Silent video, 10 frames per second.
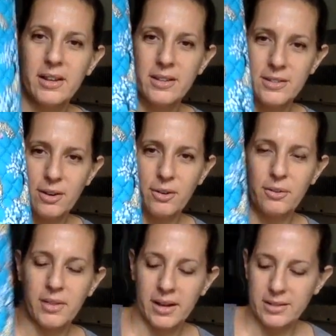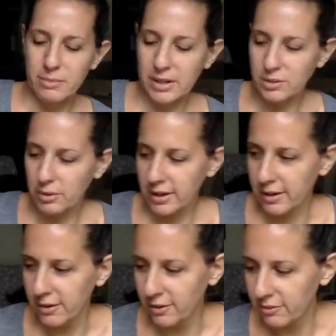So that's my
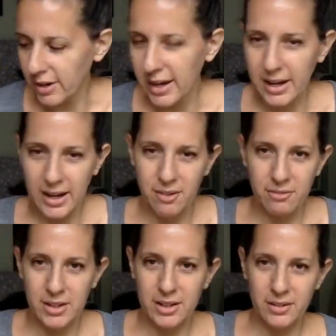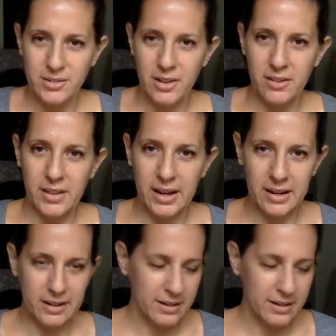12. I, I, have videos on that.